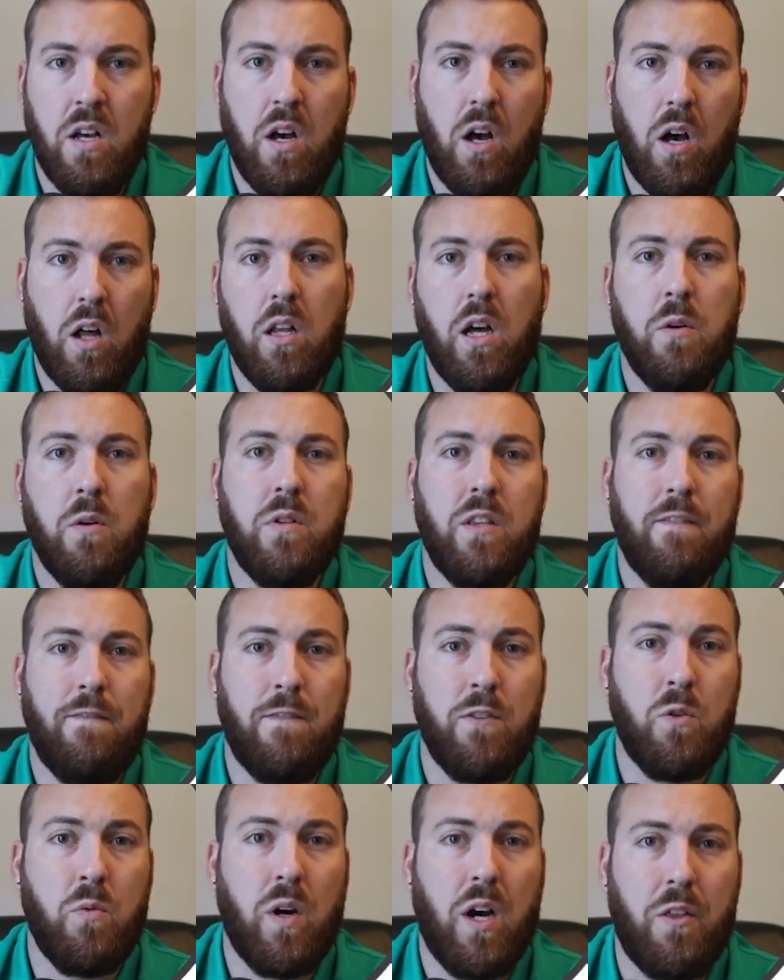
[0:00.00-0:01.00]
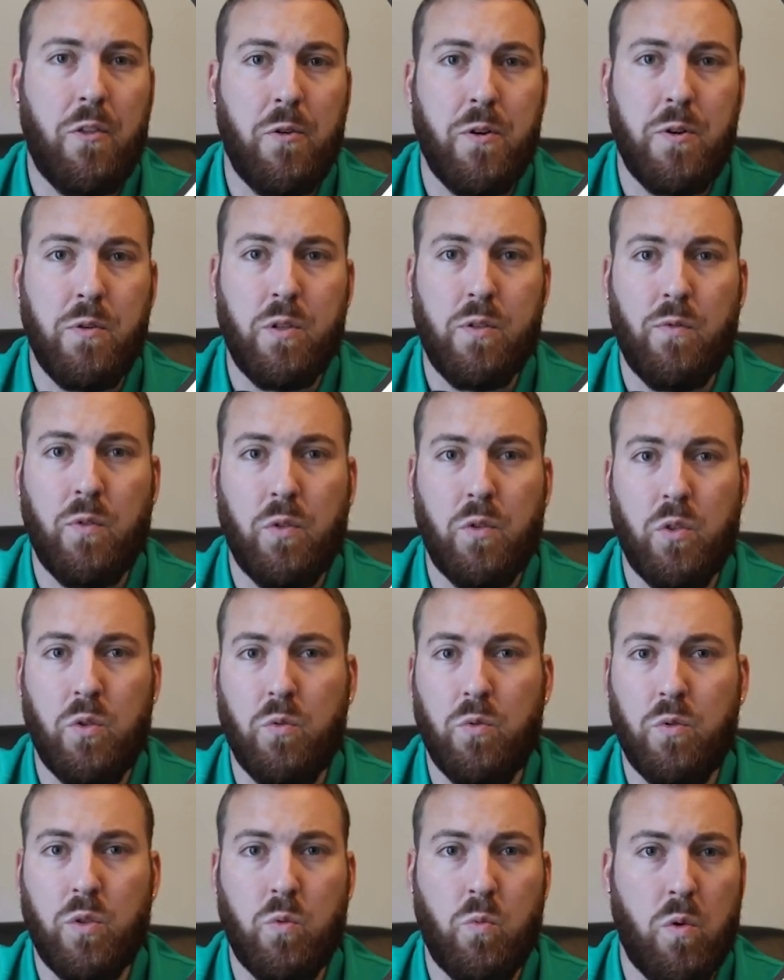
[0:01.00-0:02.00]
along with a few other useful
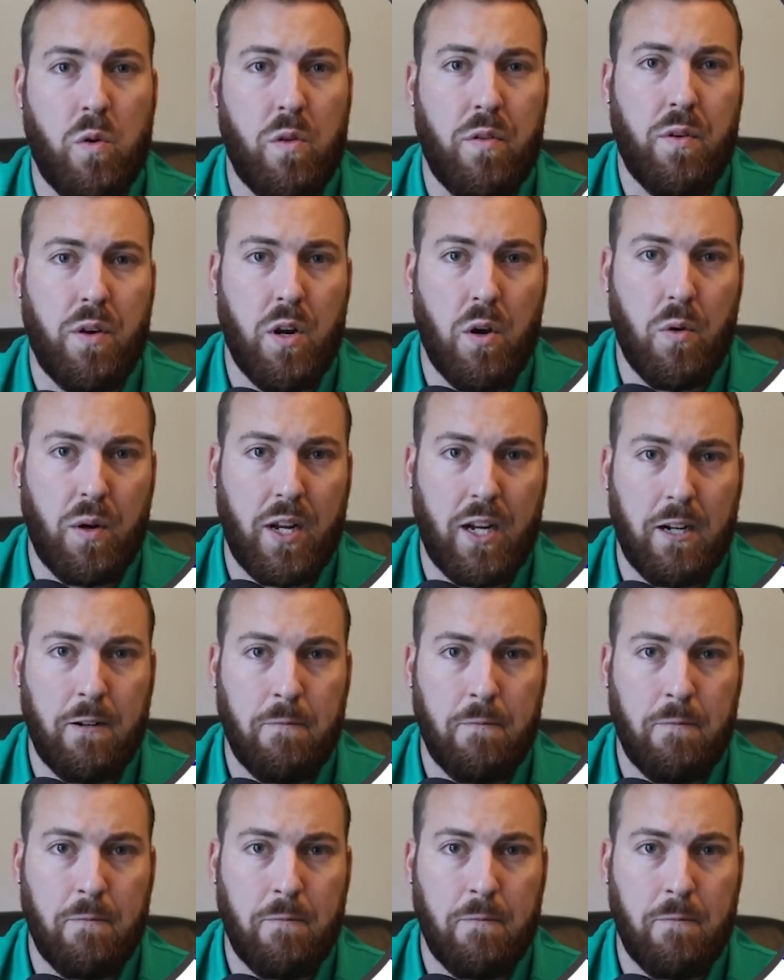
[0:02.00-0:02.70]
tools worth noting.